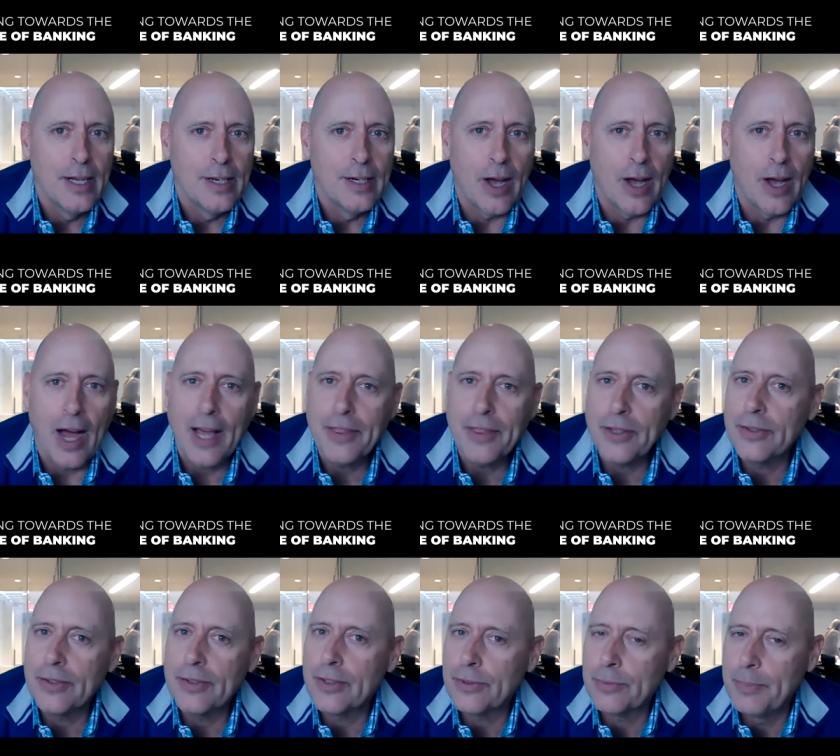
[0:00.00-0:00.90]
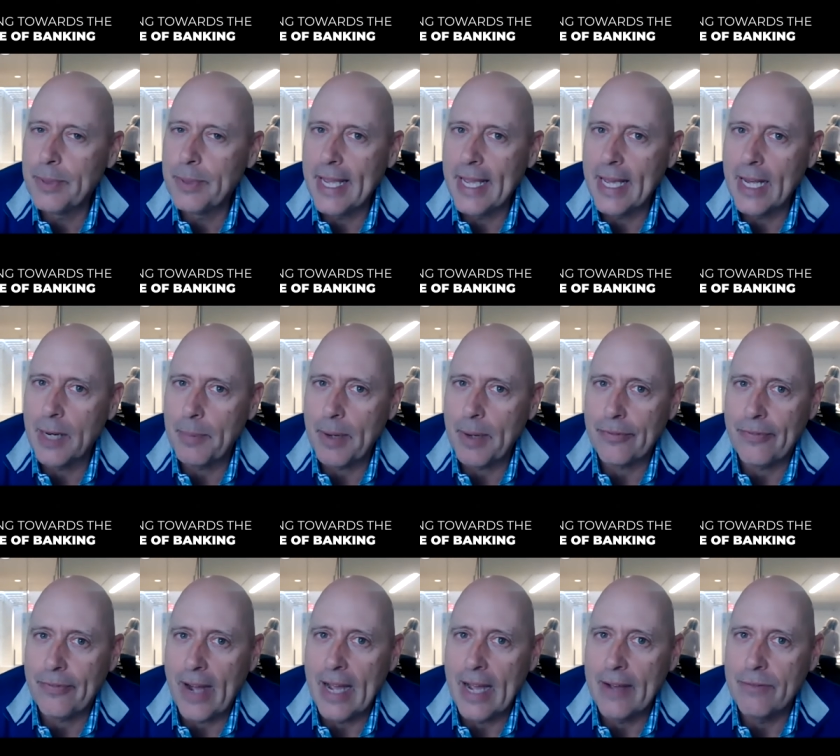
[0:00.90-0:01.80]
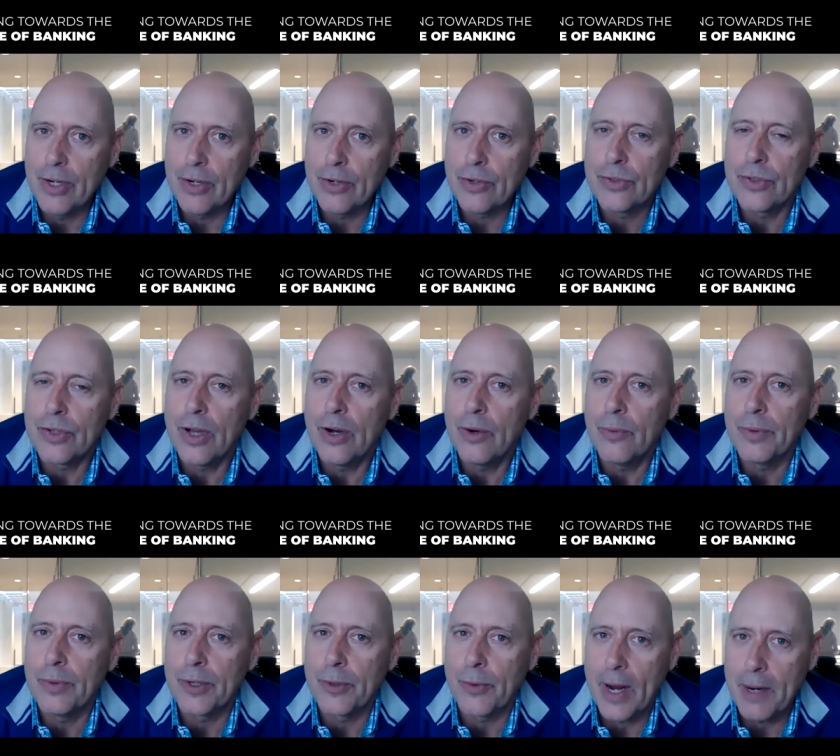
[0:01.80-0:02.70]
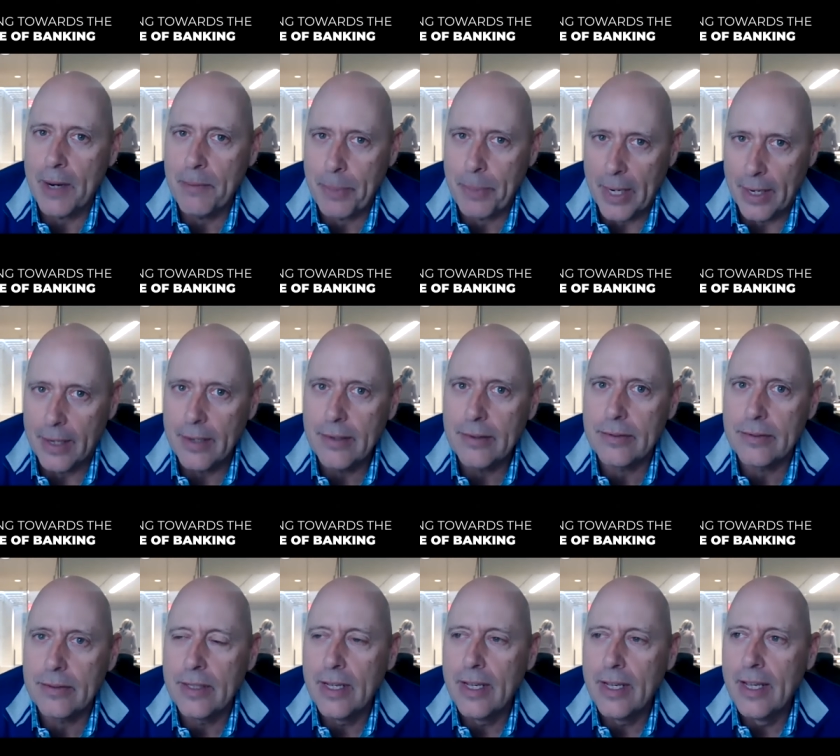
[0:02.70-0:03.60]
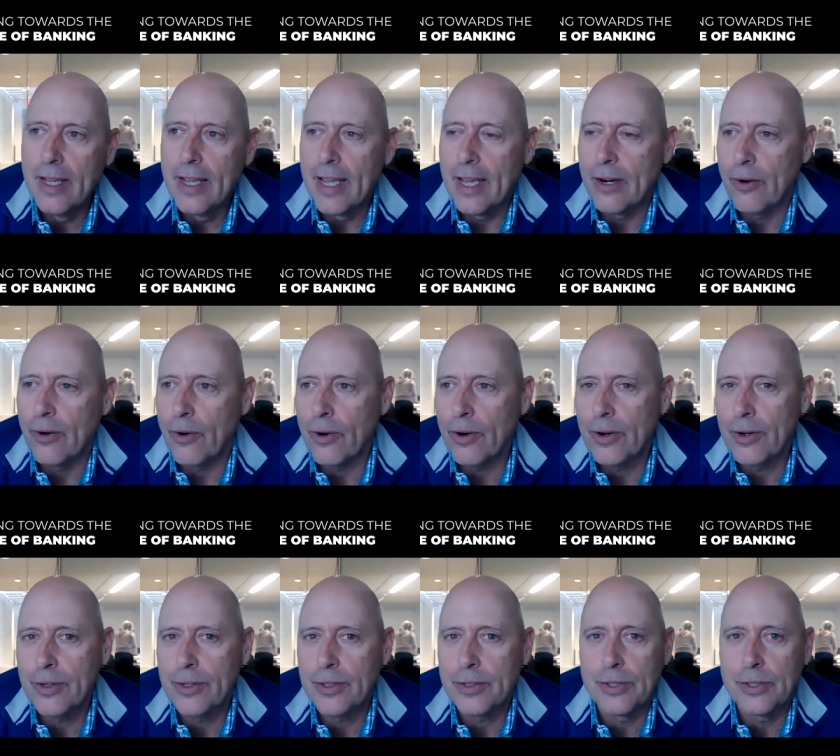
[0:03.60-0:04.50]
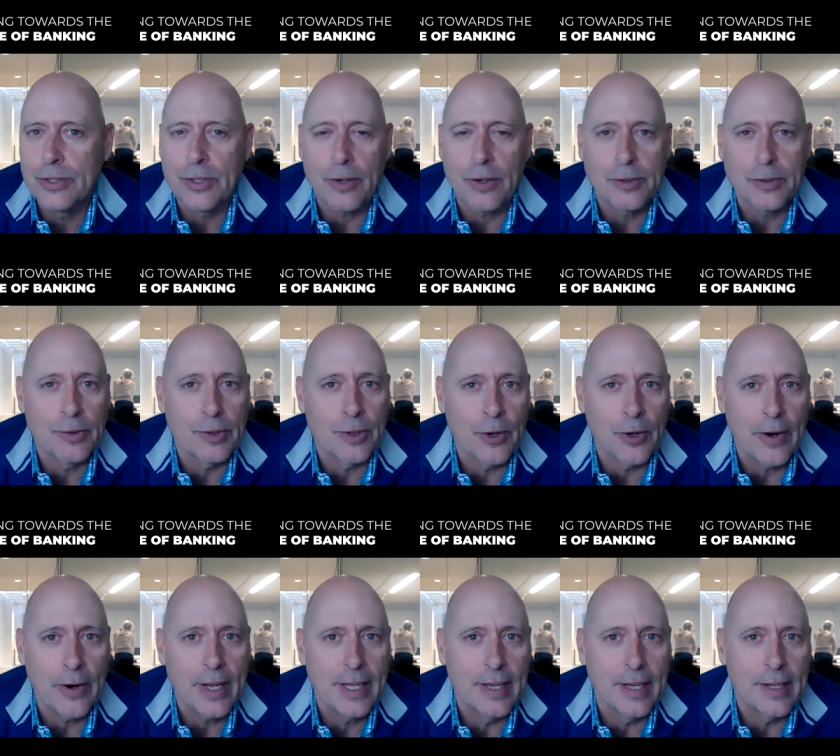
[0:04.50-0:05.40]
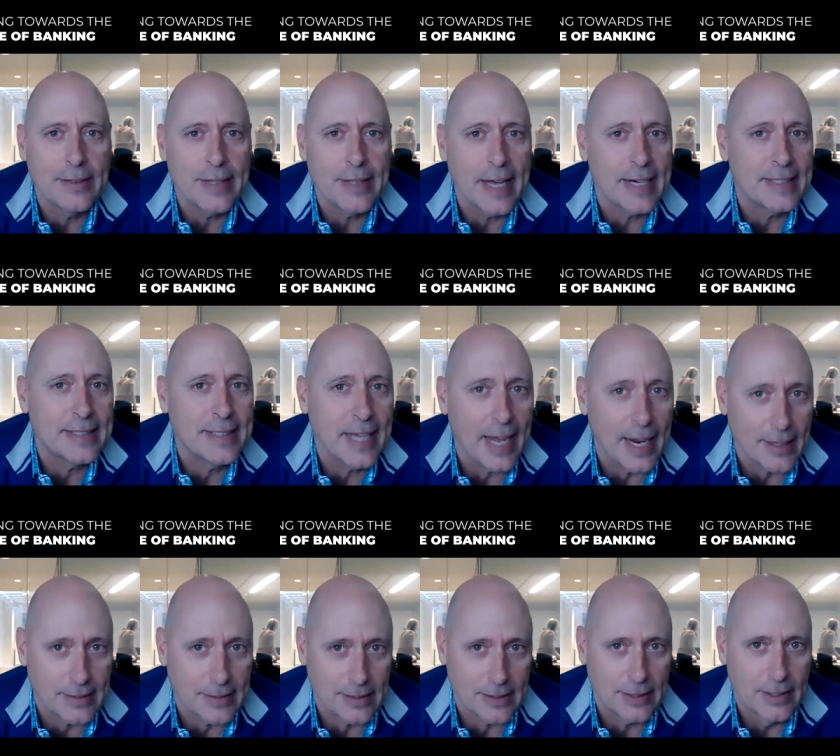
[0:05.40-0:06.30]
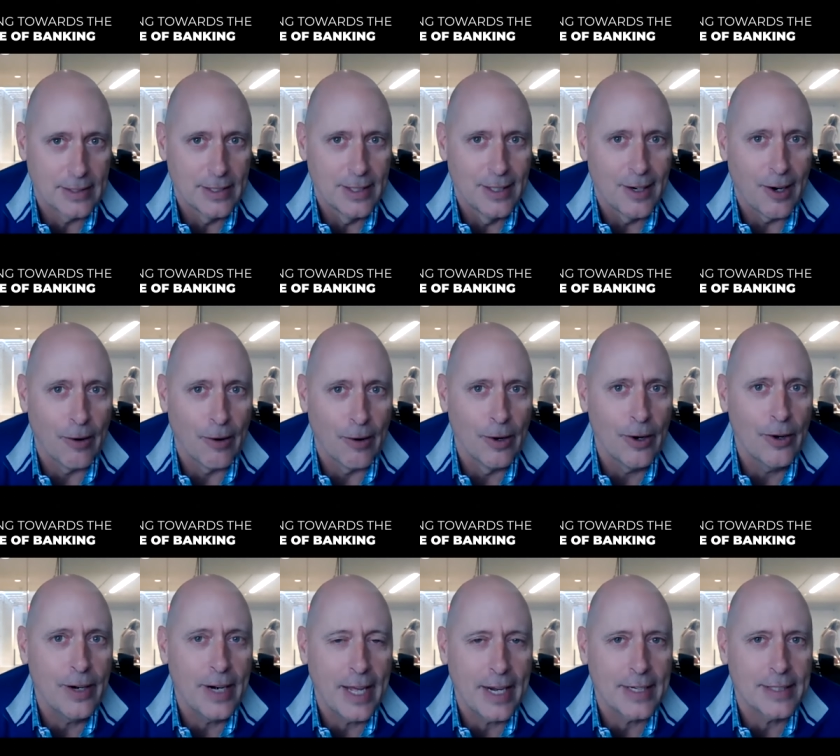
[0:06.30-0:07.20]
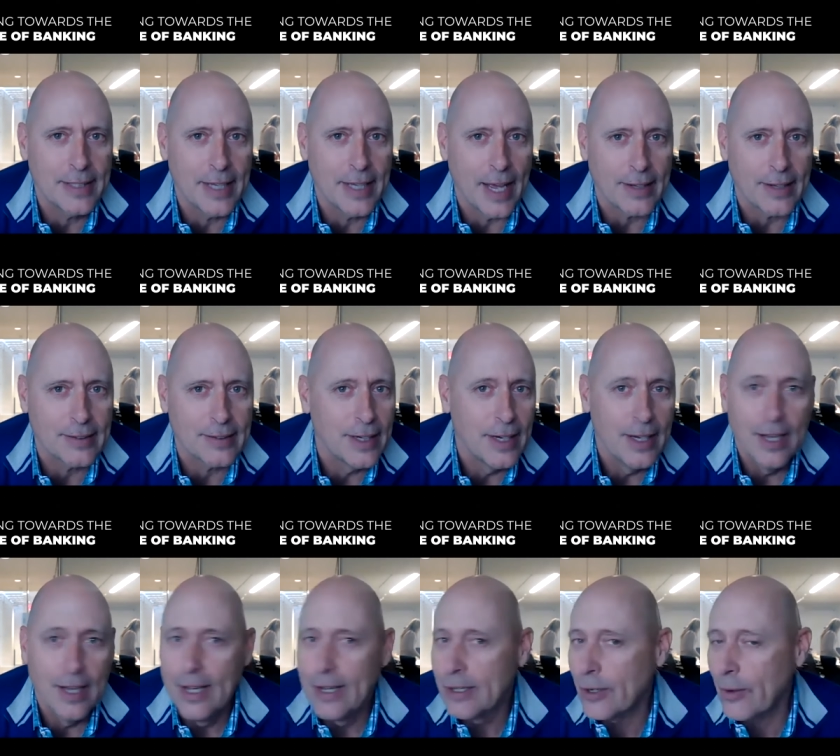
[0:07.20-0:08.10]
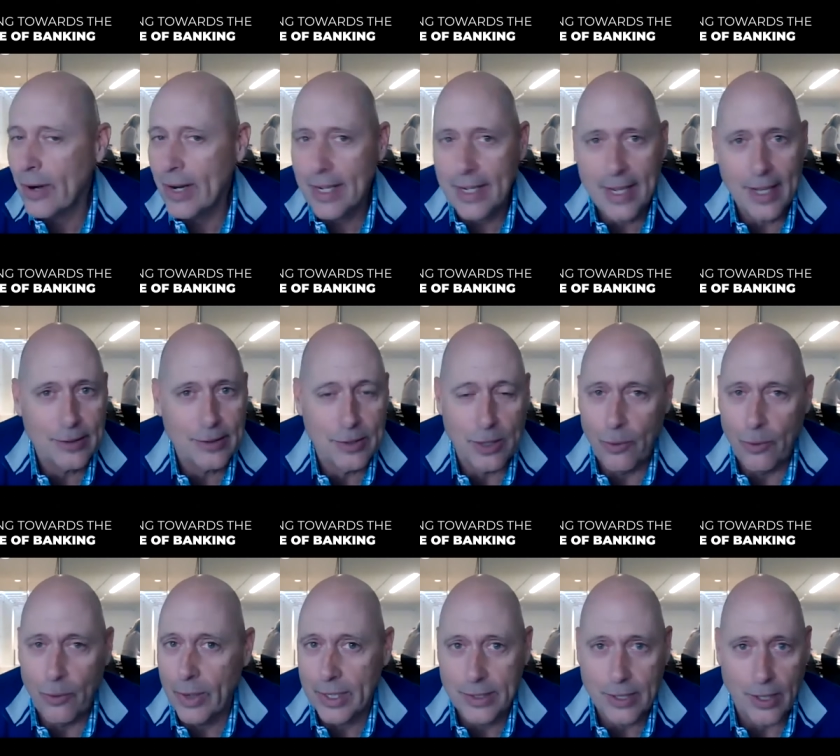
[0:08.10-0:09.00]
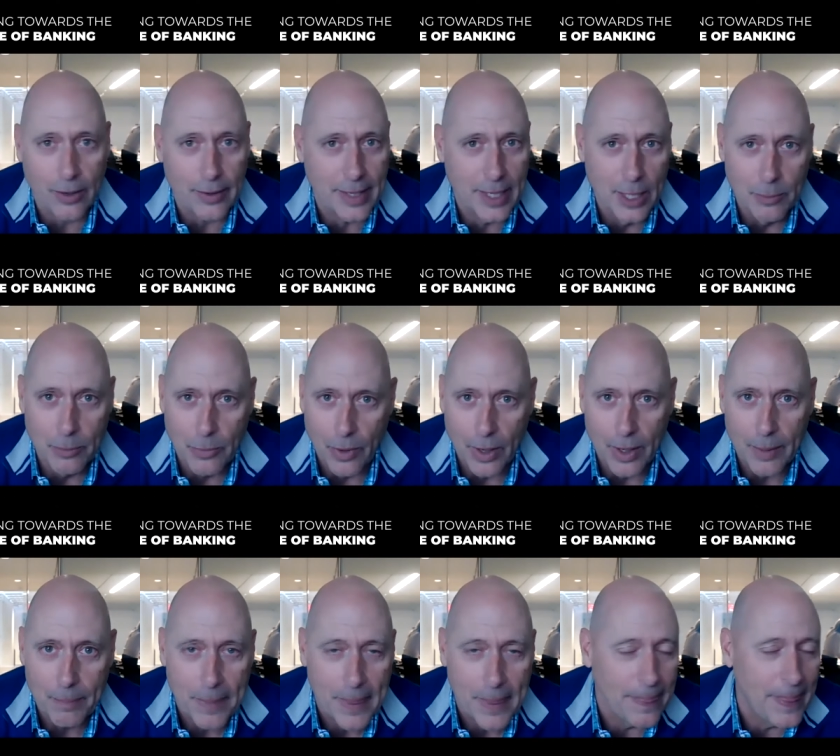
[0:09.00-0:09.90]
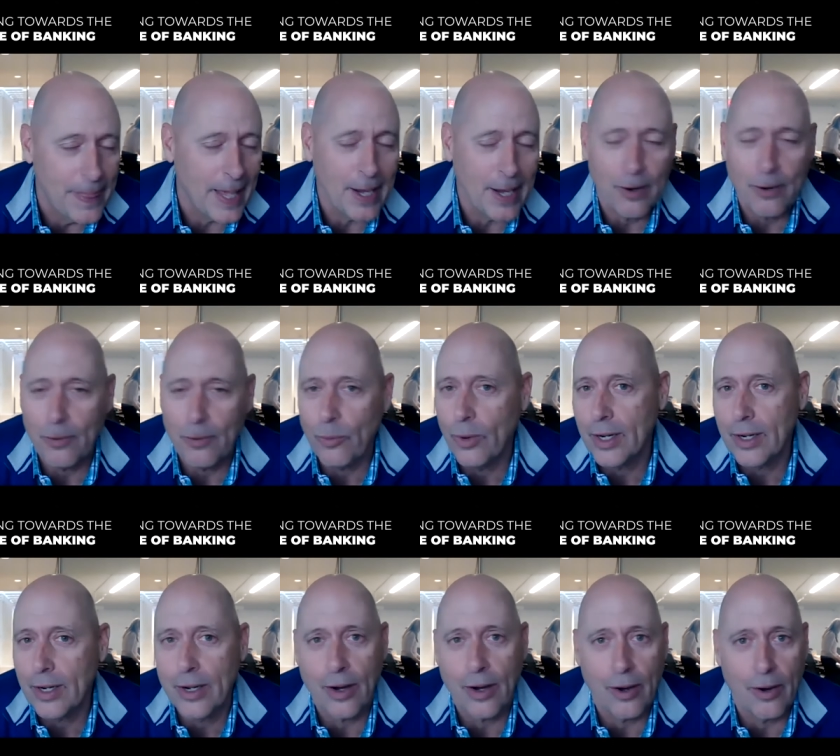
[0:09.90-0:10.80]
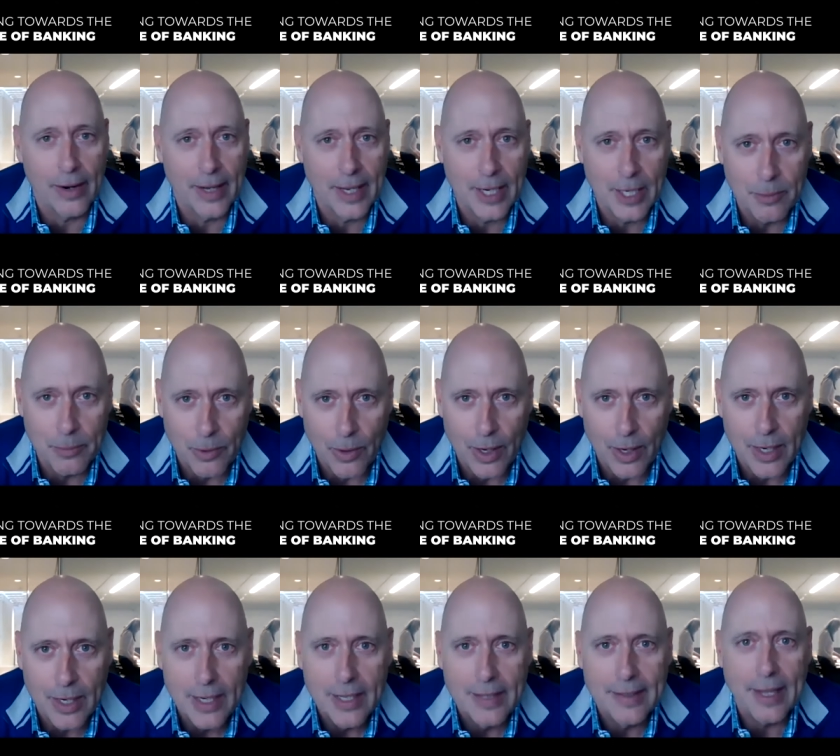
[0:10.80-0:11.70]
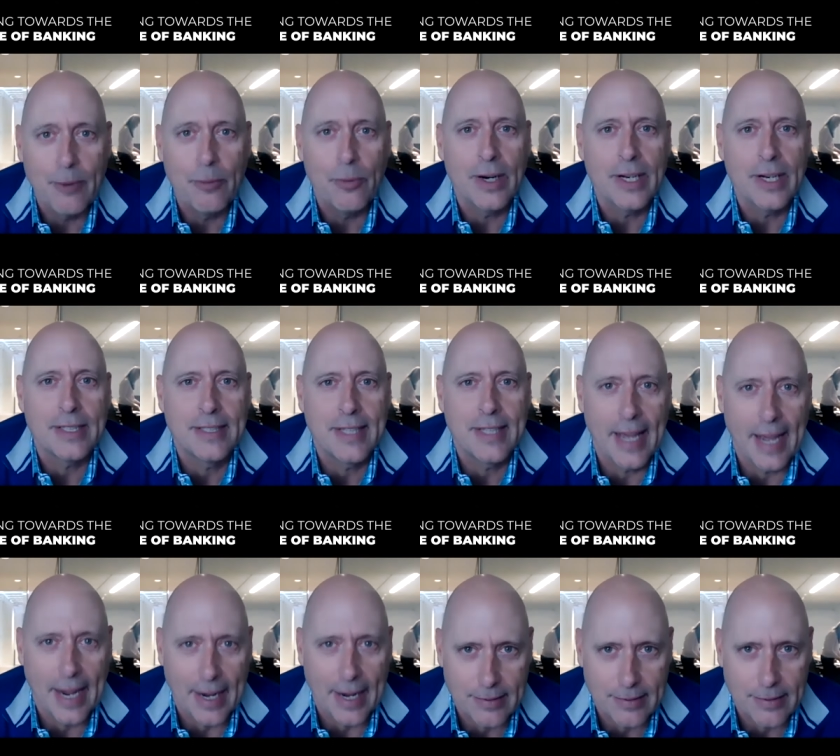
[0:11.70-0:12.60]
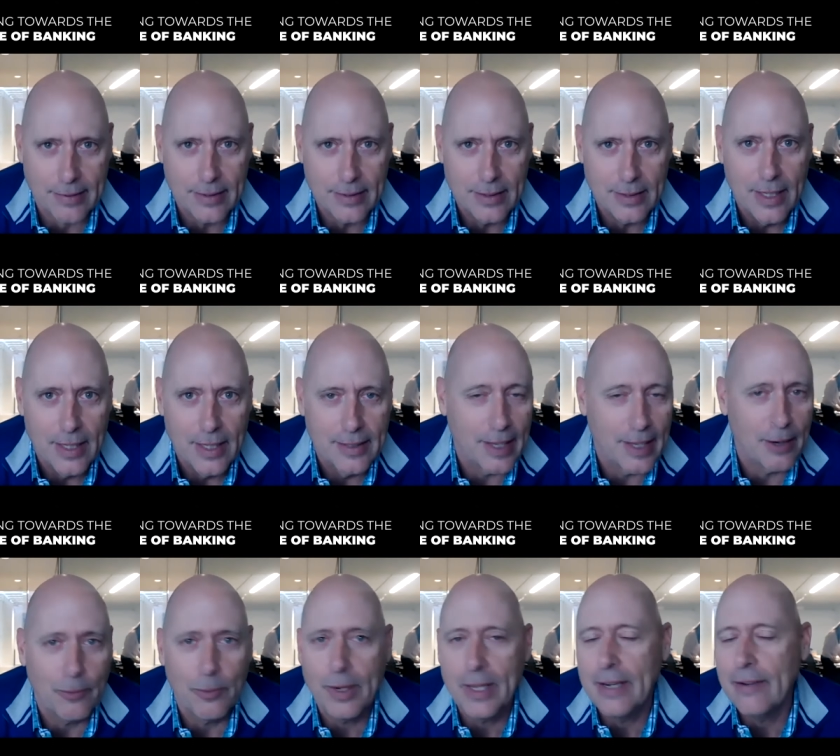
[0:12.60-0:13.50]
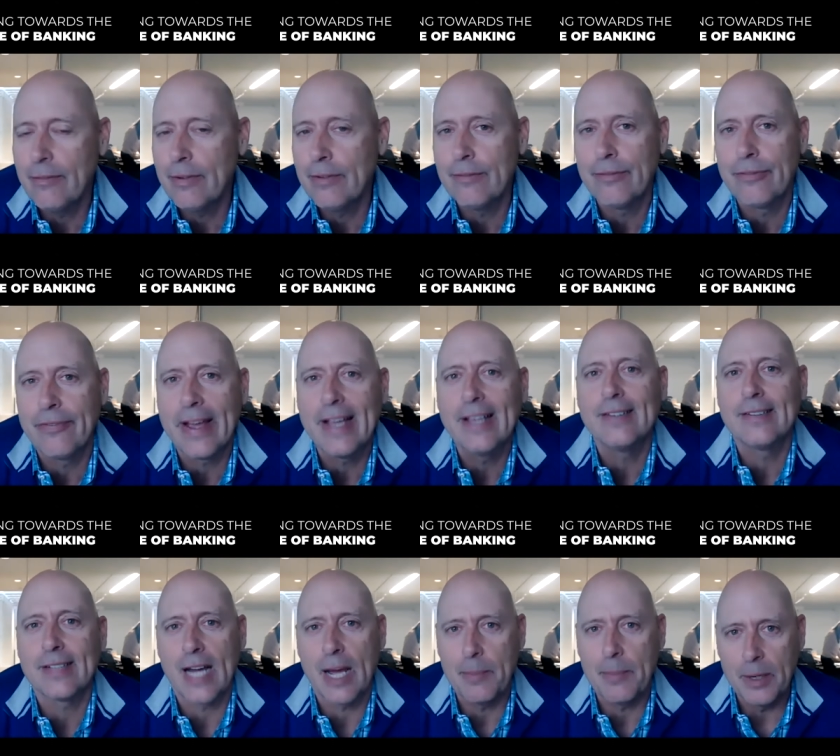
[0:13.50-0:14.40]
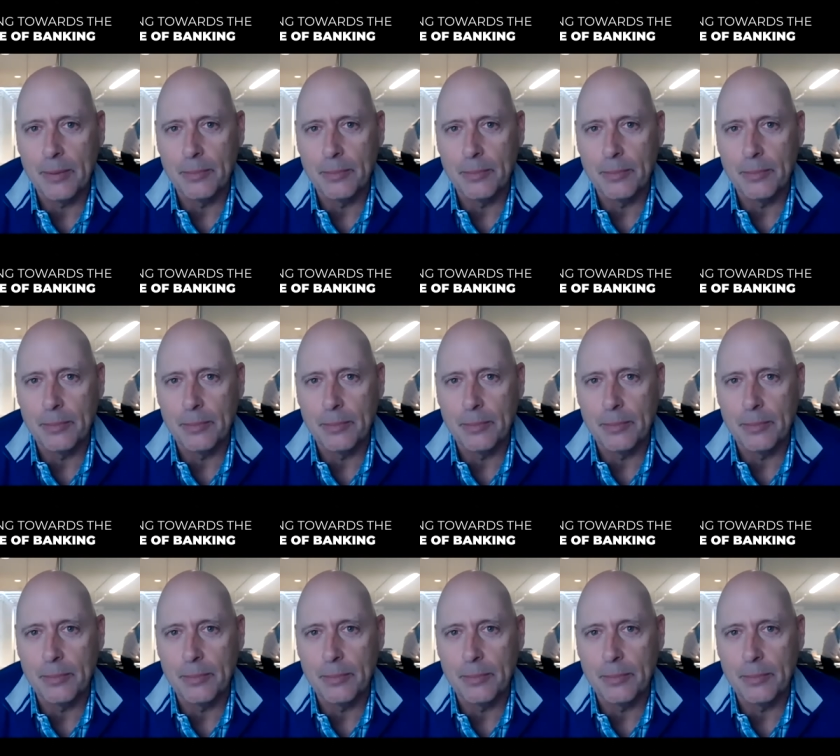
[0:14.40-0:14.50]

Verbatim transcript: Now, I thought this began about five years ago when grandparents in order to talk to the grandkids how to text or learn how to text. Grandkids don't want to talk anymore. They don't want to call anymore. They want to text. They don't want to even FaceTime